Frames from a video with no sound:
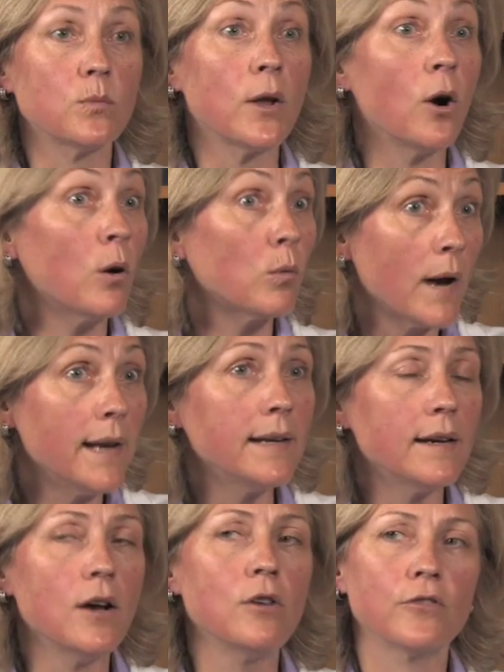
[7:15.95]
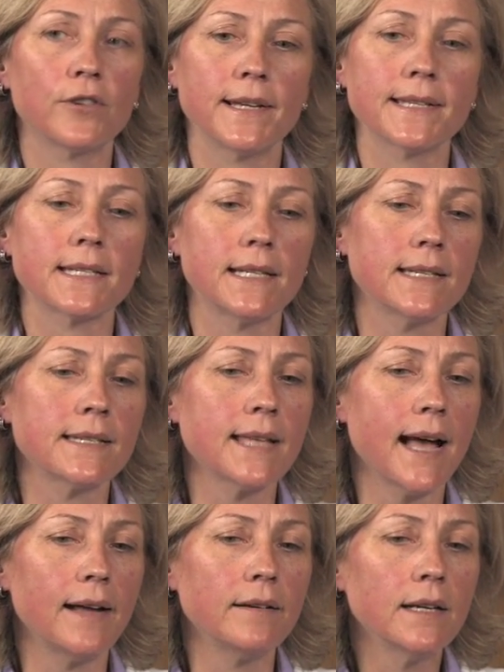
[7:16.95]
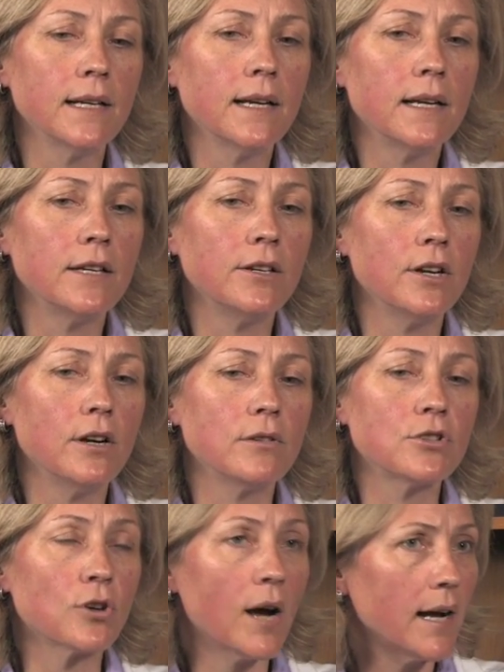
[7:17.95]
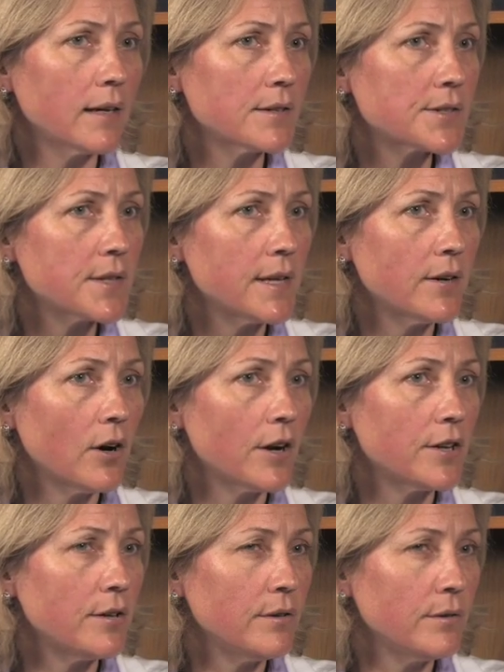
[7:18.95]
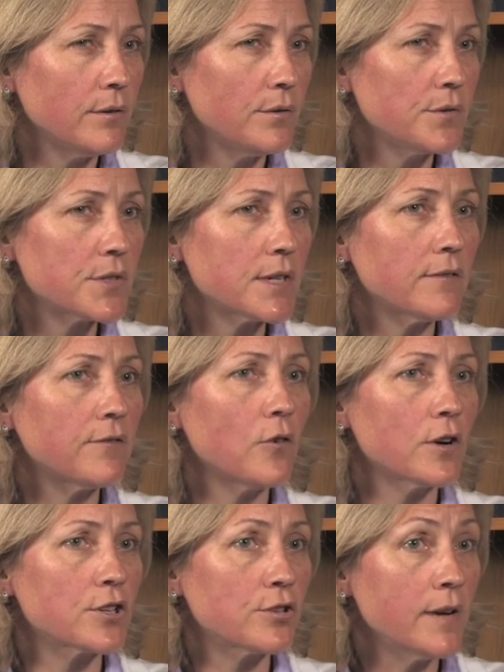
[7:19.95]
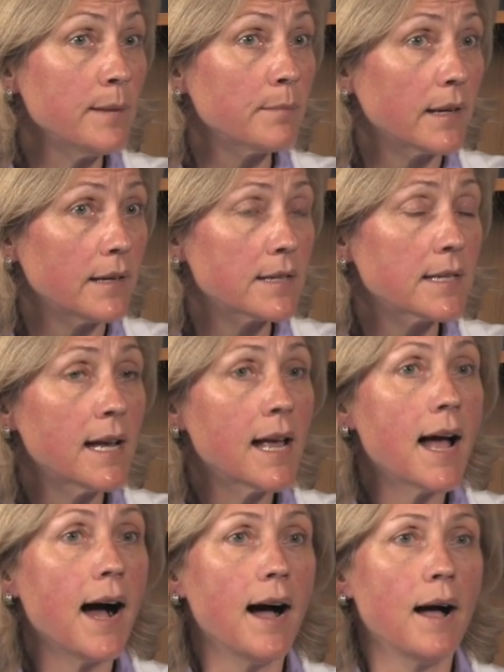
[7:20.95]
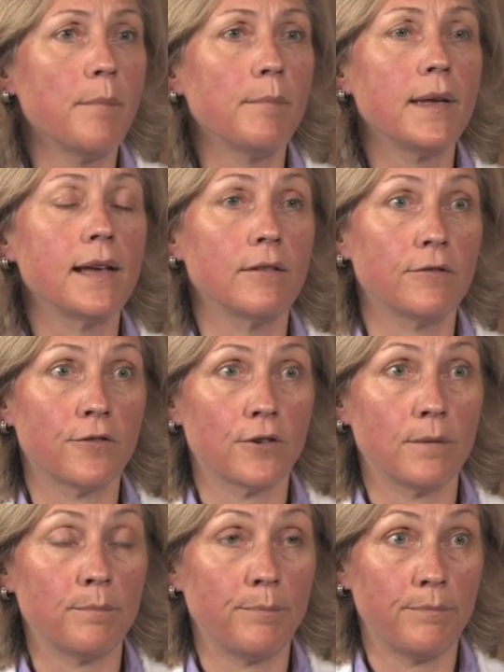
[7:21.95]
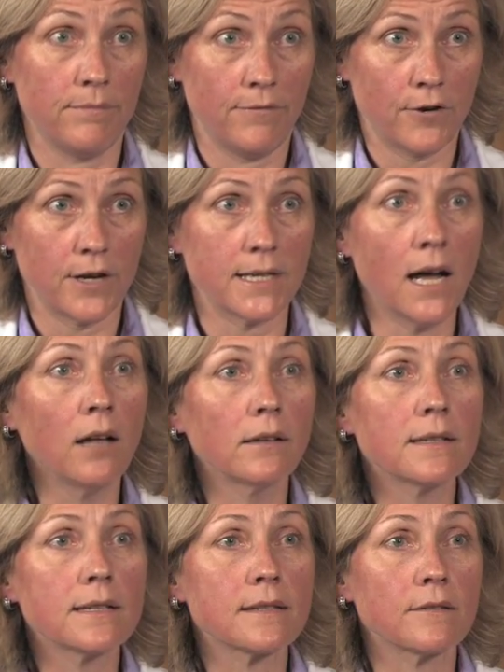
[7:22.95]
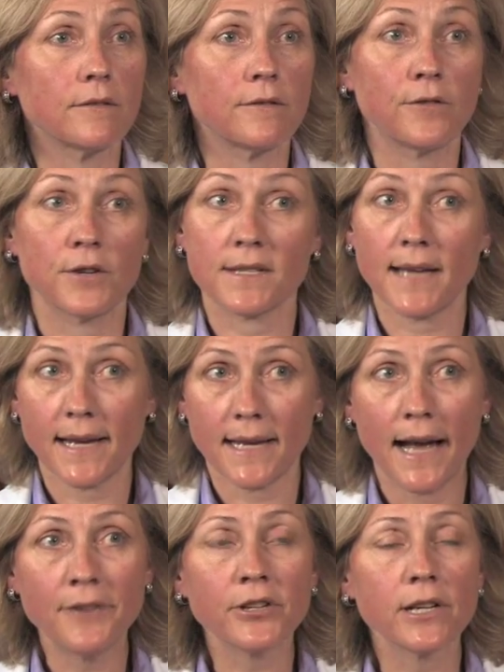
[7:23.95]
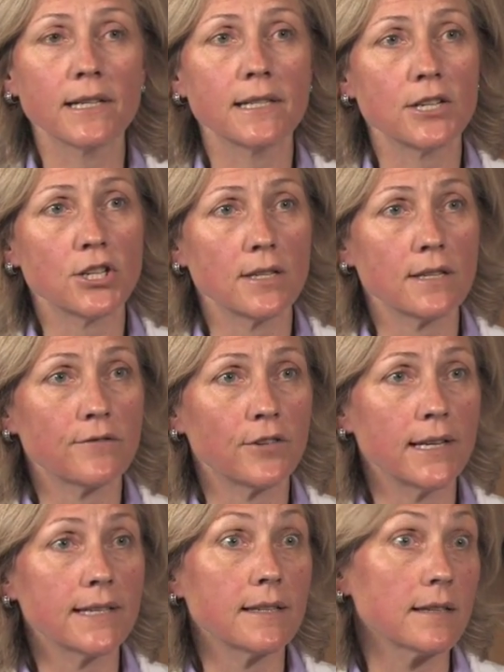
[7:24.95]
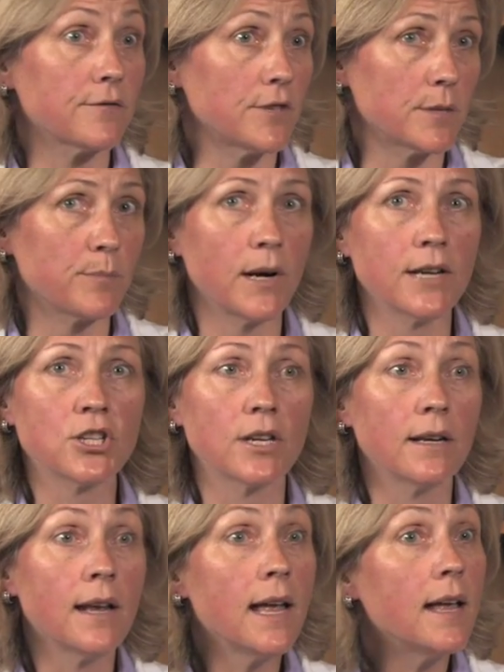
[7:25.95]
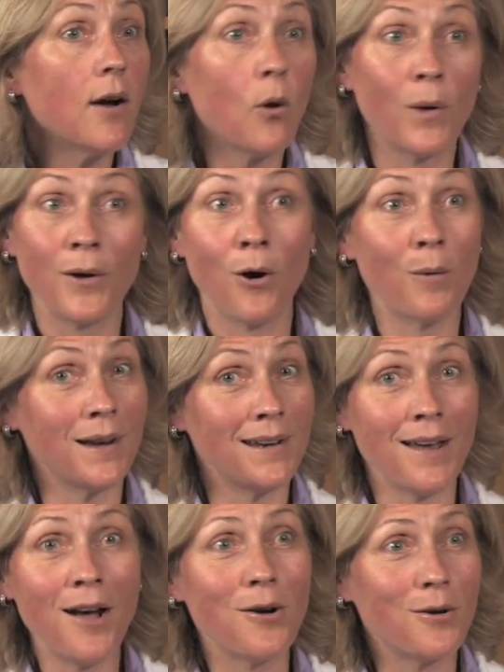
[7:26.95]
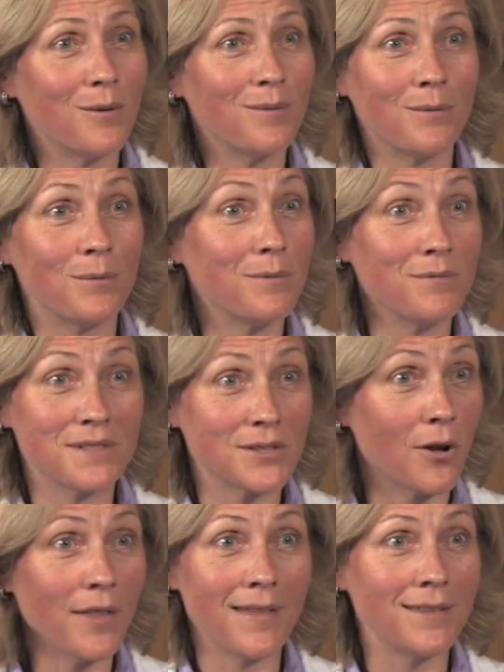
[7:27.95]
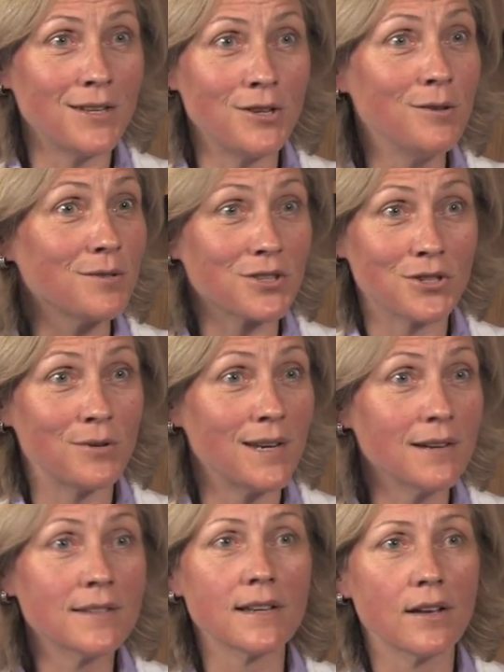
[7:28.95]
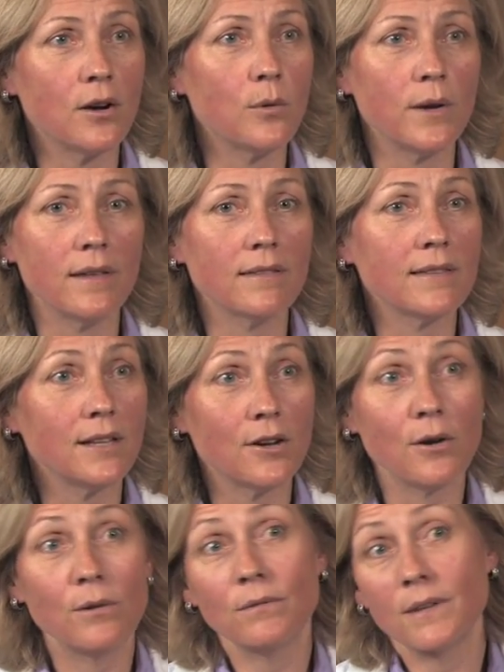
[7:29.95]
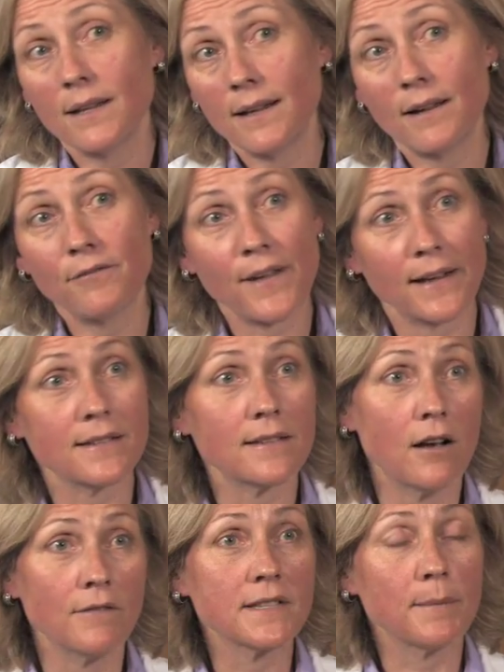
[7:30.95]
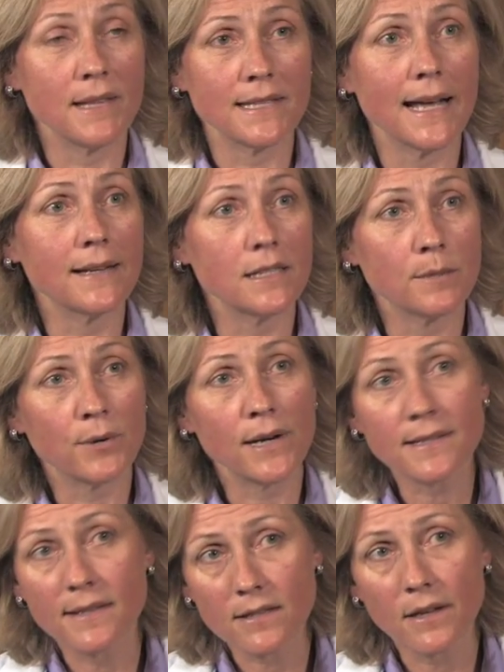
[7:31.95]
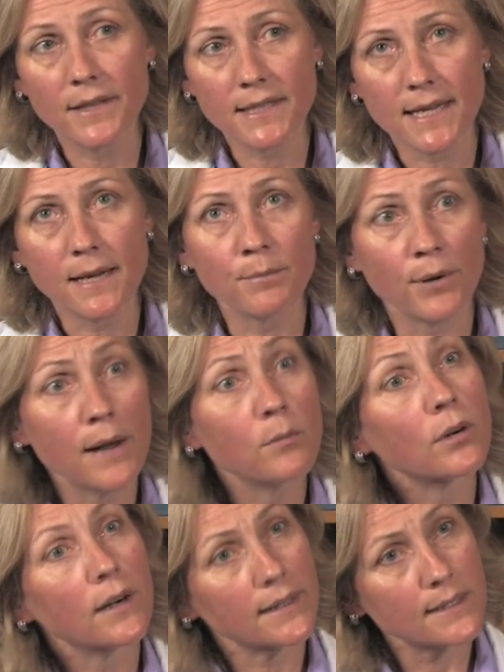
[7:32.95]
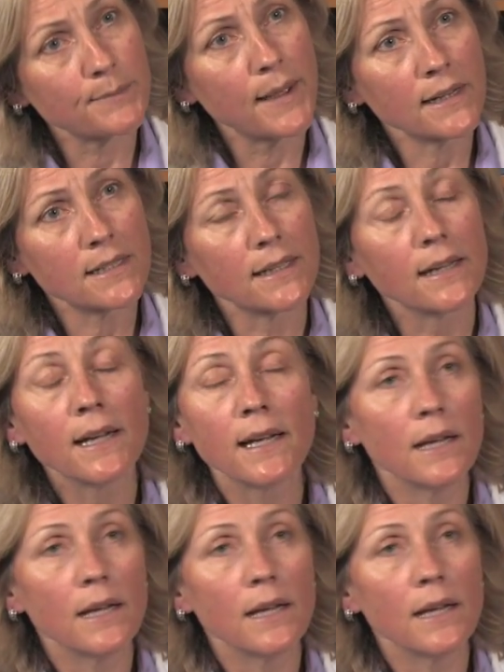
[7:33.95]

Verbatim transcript: We already know, for instance, that you know, drugs that are used for treatment um, for, for adults, for psychiatric conditions, for instance, for depression, we already know, we saw that in the news two years ago with, you know, the effects of some of these antidepressants on the teen brain were unexpected.